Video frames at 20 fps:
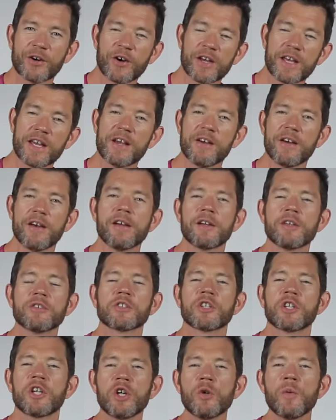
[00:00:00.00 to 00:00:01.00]
Guy here. It is
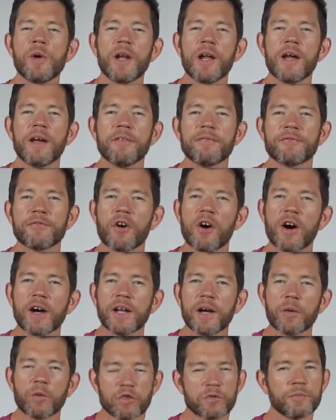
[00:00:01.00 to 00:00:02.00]
Q and A
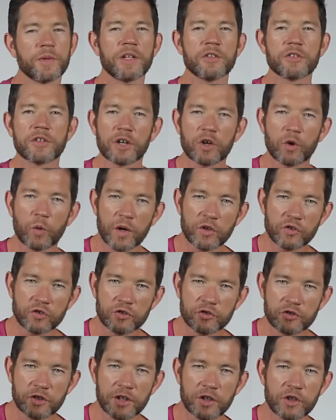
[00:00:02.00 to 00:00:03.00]
Friday, which means the
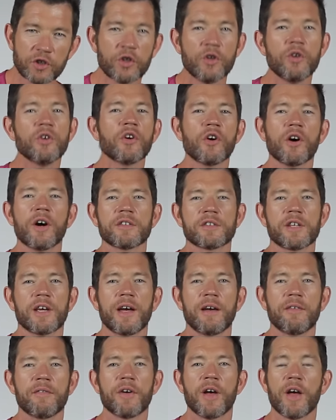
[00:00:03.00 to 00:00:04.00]
questions that you guys
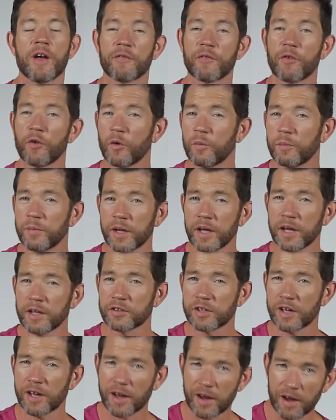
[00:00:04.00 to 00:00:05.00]
have for me
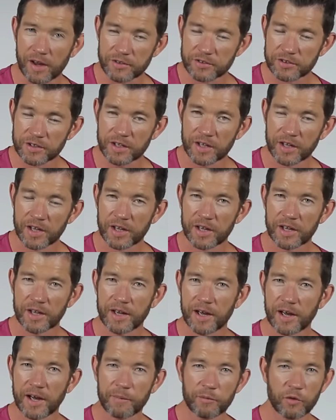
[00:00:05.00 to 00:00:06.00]
to ask,
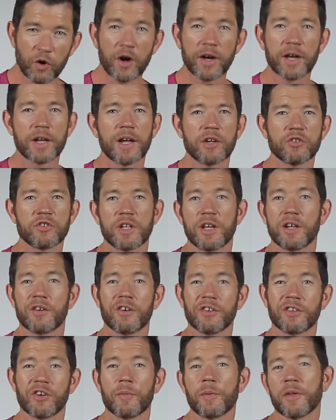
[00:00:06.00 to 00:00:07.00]
um, I can actually get
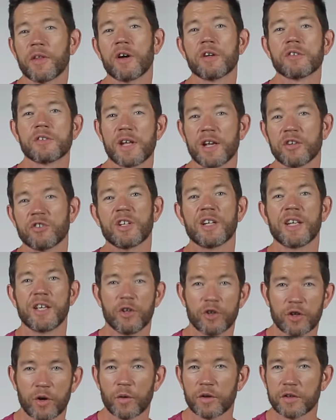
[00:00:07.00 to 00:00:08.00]
on top of those and actually let
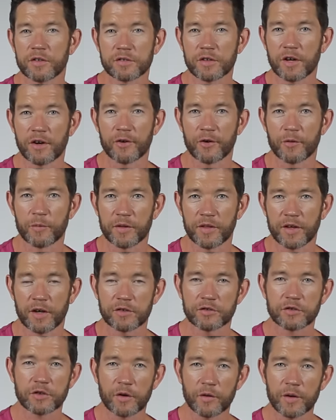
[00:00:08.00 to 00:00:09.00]
you know what's going on with
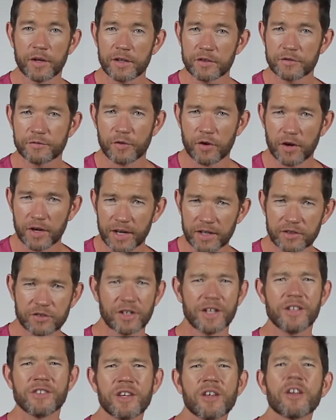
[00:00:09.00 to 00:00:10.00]
those. So it is Friday,
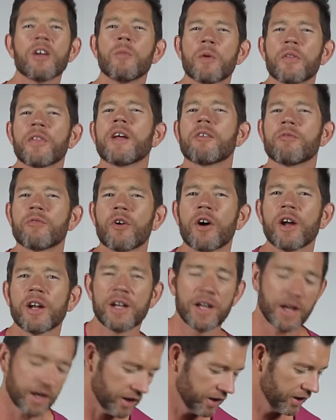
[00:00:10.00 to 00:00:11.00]
so let's get on with that right
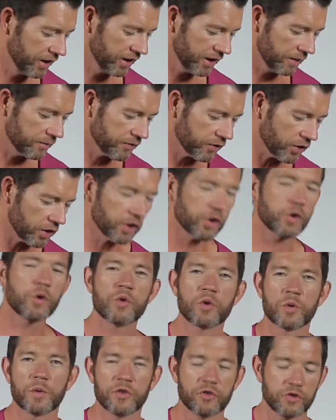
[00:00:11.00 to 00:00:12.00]
now. And we've got a
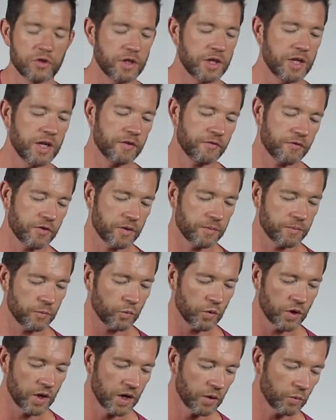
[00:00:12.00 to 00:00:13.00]
cool question here from
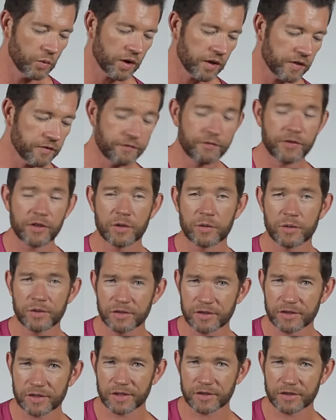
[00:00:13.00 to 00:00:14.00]
one of the
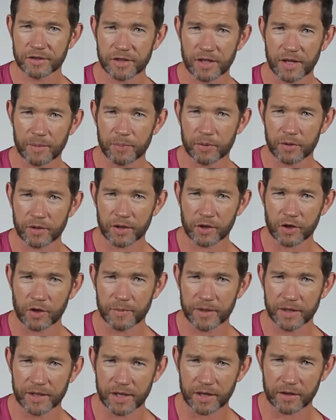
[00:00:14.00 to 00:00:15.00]
viewers that's uh, put a
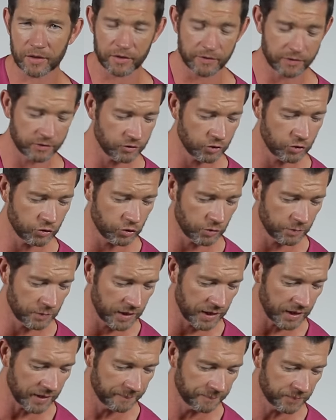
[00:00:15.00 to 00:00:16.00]
comment down on the YouTube
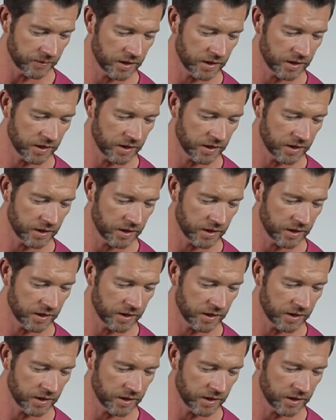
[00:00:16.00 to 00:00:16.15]
there.